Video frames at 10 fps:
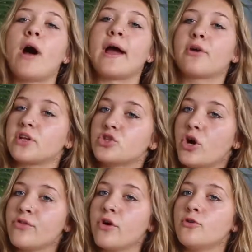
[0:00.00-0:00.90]
I already
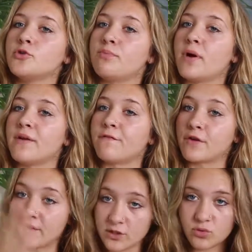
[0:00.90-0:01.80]
saw those, but
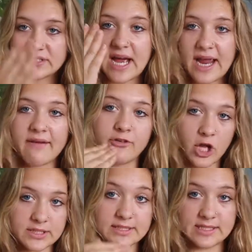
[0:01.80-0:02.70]
for these ones, I have
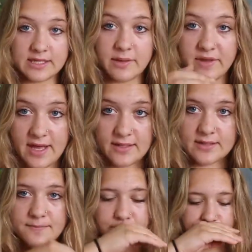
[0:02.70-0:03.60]
not seen them yet.